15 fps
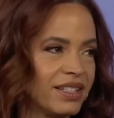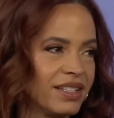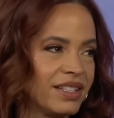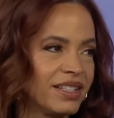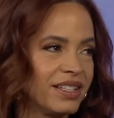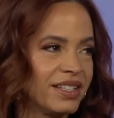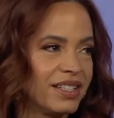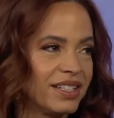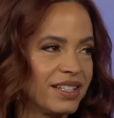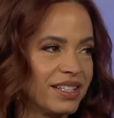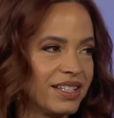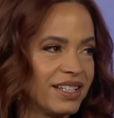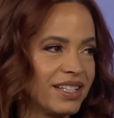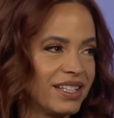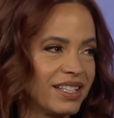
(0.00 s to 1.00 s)

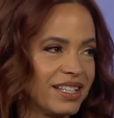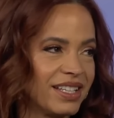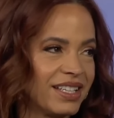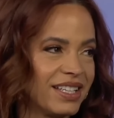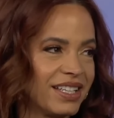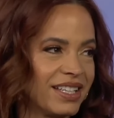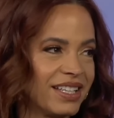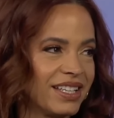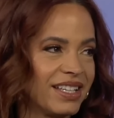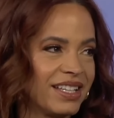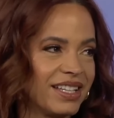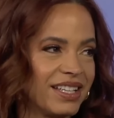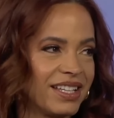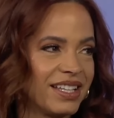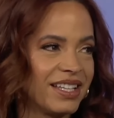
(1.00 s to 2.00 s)

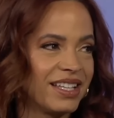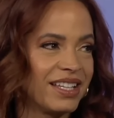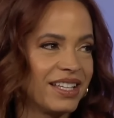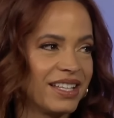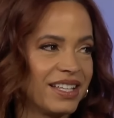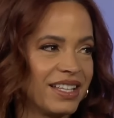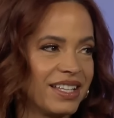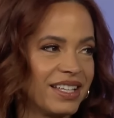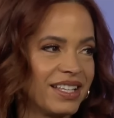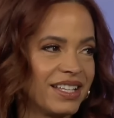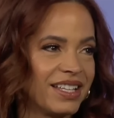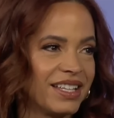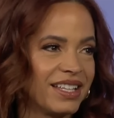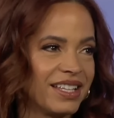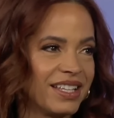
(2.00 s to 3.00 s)

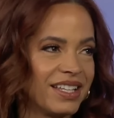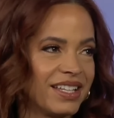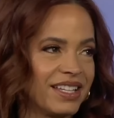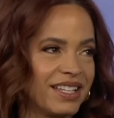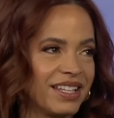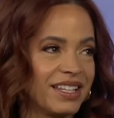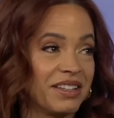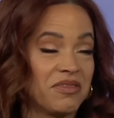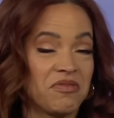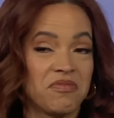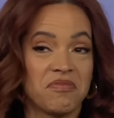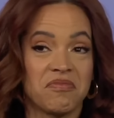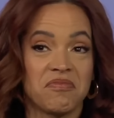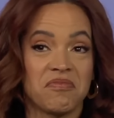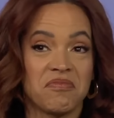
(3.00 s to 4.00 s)

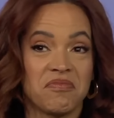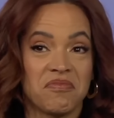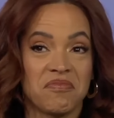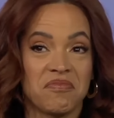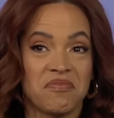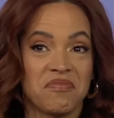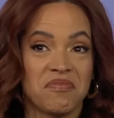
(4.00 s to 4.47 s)
[no speech]